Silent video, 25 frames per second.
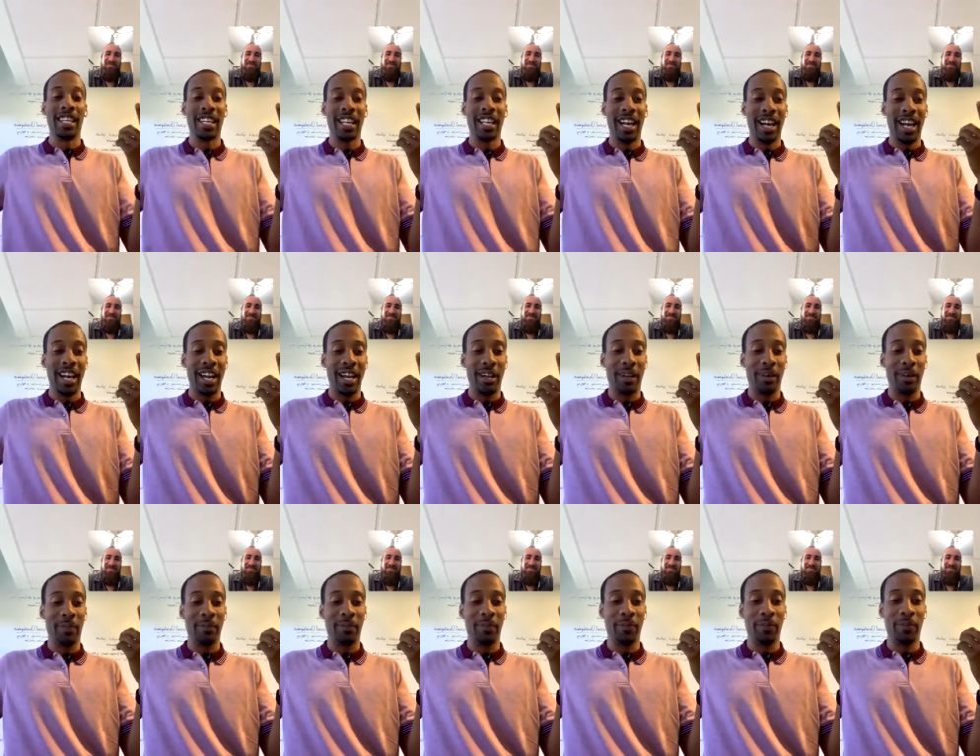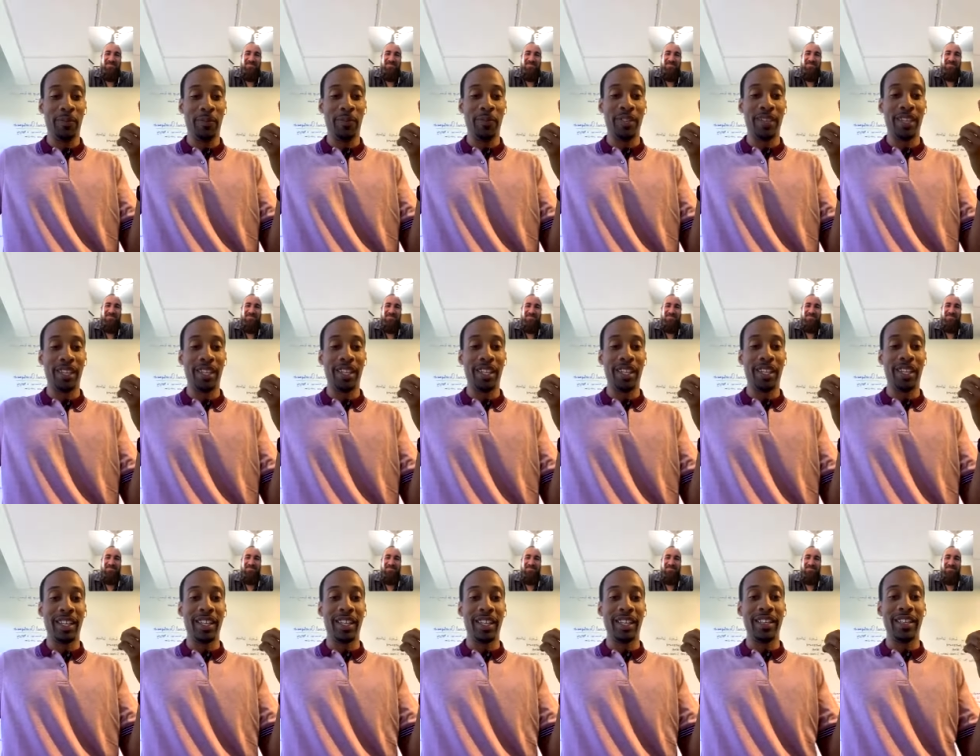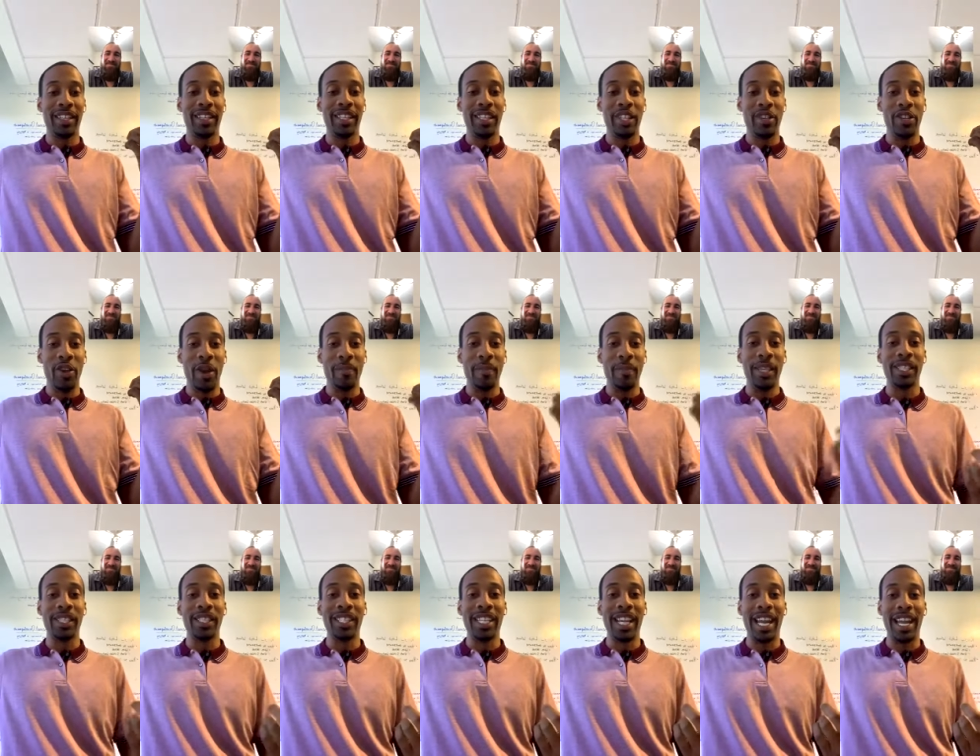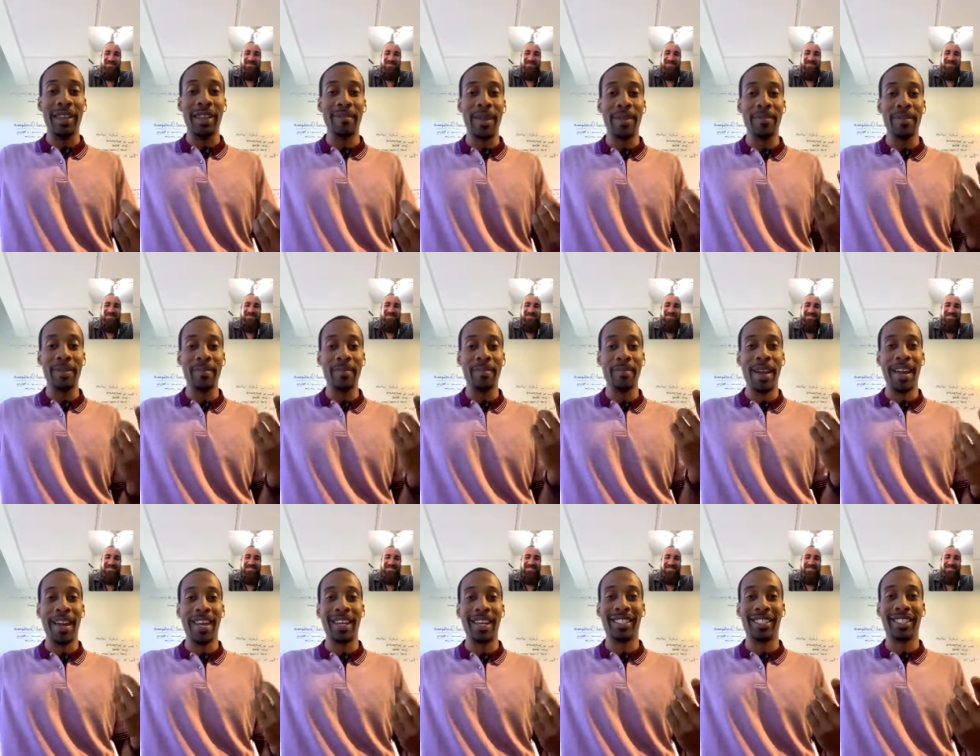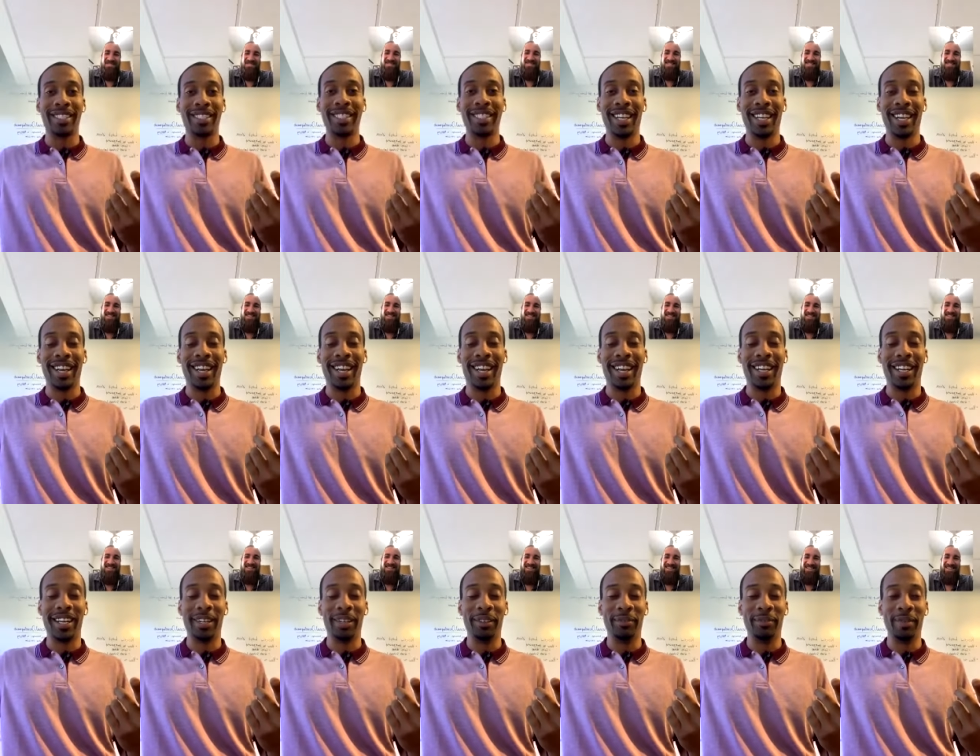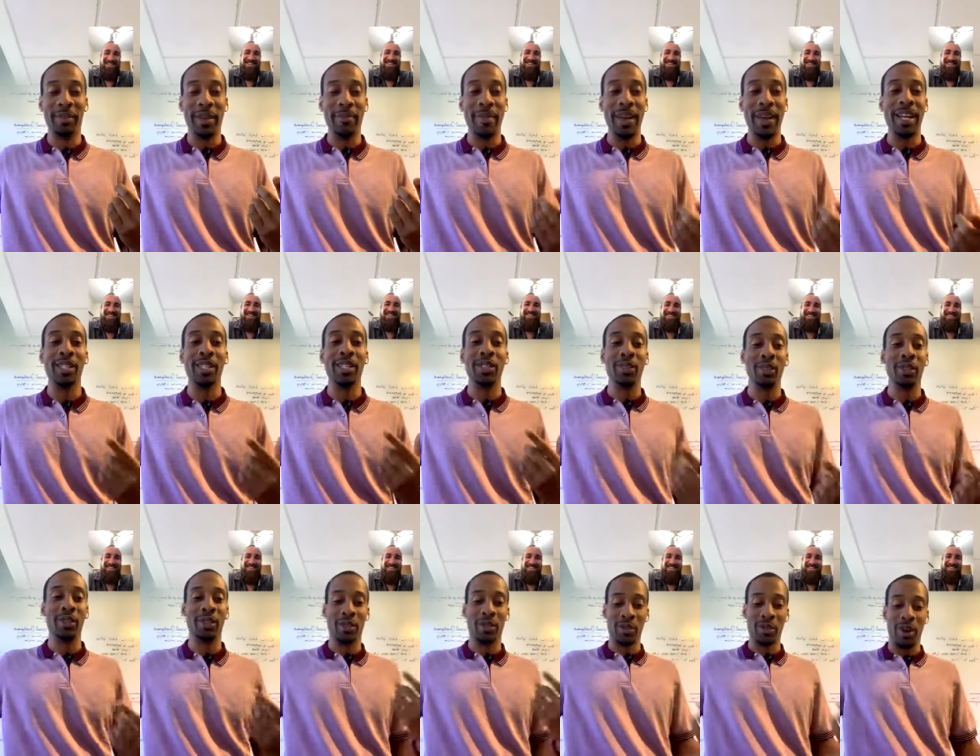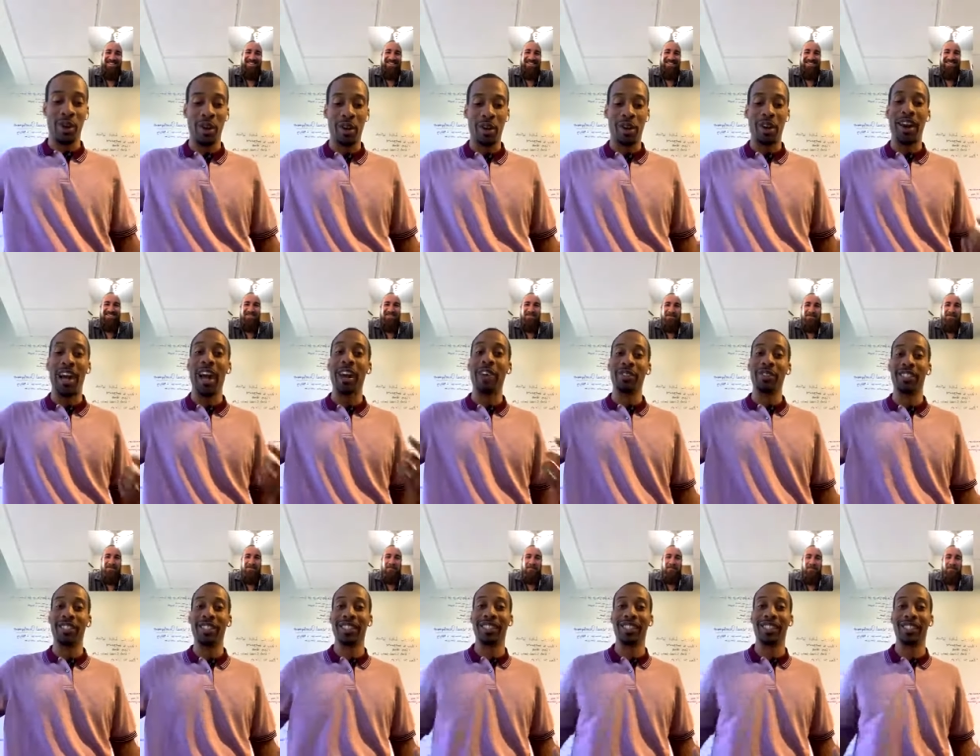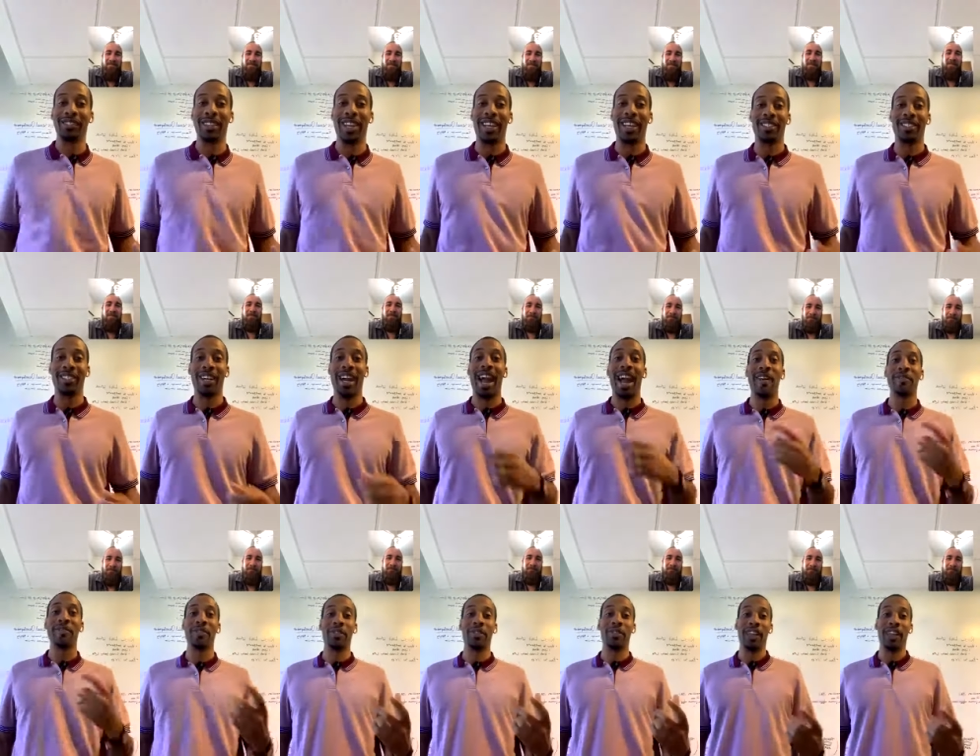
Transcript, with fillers: um, you had mentioned that it maybe makes uh, it made you a stronger acquisitions manager after